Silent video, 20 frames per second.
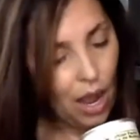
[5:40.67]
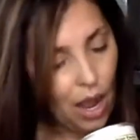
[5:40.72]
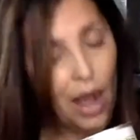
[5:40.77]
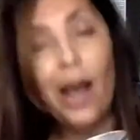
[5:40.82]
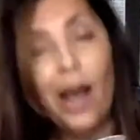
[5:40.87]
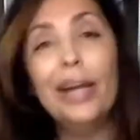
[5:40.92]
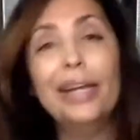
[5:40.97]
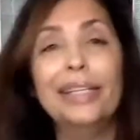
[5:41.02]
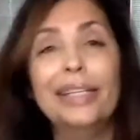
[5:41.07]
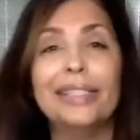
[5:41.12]

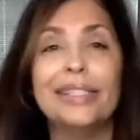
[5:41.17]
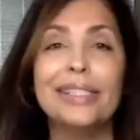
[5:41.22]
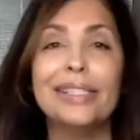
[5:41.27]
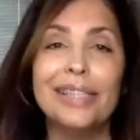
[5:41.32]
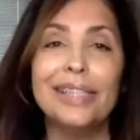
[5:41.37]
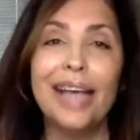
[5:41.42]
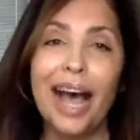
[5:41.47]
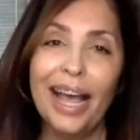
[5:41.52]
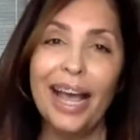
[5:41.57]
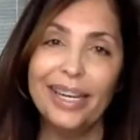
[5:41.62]
on its
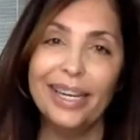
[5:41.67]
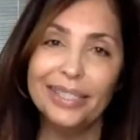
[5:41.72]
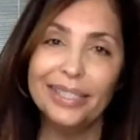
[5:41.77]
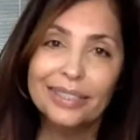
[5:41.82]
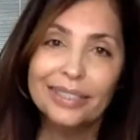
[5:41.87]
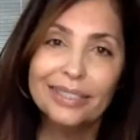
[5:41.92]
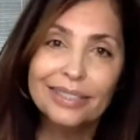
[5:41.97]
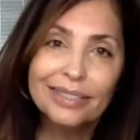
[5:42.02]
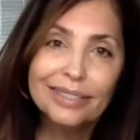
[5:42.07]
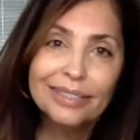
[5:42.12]
side.
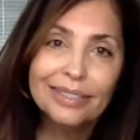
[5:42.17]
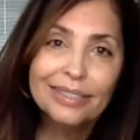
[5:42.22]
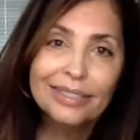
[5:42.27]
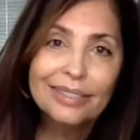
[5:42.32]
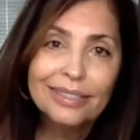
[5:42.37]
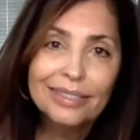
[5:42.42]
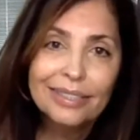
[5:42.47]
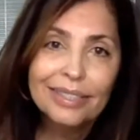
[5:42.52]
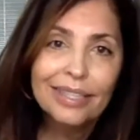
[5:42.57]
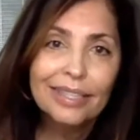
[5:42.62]

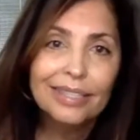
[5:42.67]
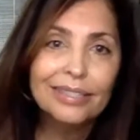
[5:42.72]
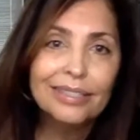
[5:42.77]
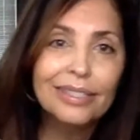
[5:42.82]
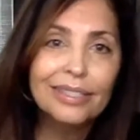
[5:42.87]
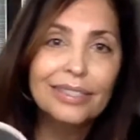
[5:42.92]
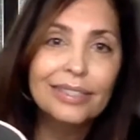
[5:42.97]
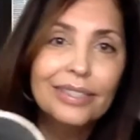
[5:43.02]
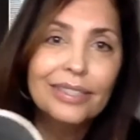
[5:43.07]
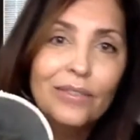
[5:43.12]

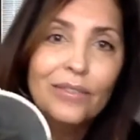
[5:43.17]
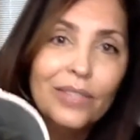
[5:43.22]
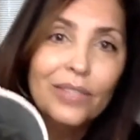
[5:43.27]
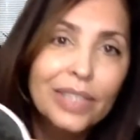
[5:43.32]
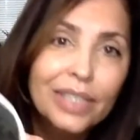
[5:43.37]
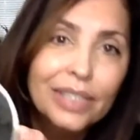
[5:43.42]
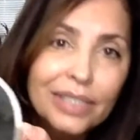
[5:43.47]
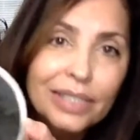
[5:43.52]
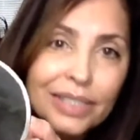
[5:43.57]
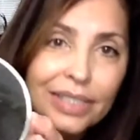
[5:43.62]
Let's see if you
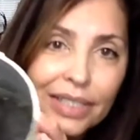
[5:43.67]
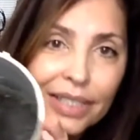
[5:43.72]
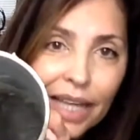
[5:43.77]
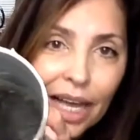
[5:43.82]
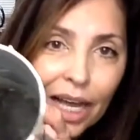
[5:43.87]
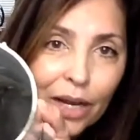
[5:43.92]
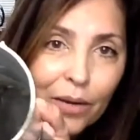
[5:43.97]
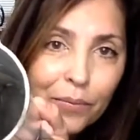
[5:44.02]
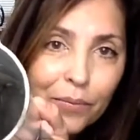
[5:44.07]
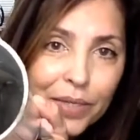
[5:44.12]
can see
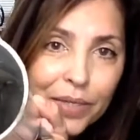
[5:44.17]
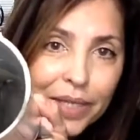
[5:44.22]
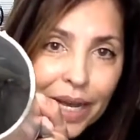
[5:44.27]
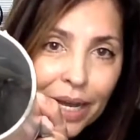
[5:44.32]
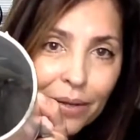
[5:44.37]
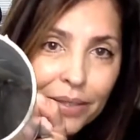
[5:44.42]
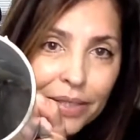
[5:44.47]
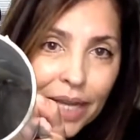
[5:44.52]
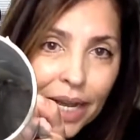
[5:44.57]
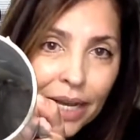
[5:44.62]
that. See how
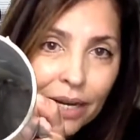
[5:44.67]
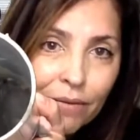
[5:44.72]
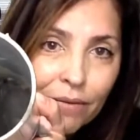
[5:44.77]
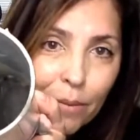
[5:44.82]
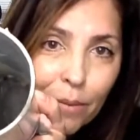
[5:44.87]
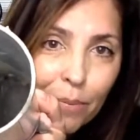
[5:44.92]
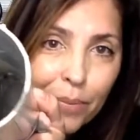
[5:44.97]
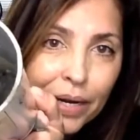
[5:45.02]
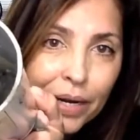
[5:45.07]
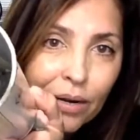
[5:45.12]
it's kind of
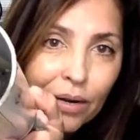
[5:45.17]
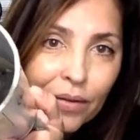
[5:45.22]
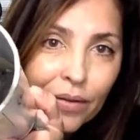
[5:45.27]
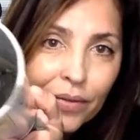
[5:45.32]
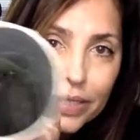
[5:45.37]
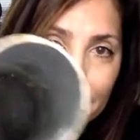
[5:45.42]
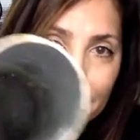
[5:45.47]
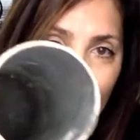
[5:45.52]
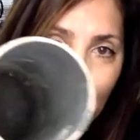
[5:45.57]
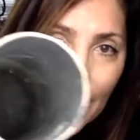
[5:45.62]
up there on
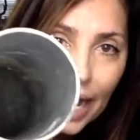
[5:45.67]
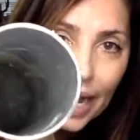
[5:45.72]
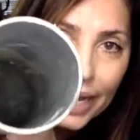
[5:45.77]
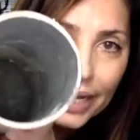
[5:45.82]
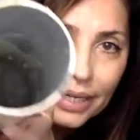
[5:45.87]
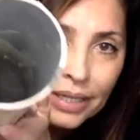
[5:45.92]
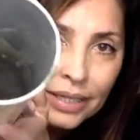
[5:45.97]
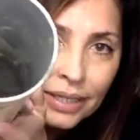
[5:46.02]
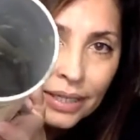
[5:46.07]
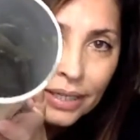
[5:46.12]
the side?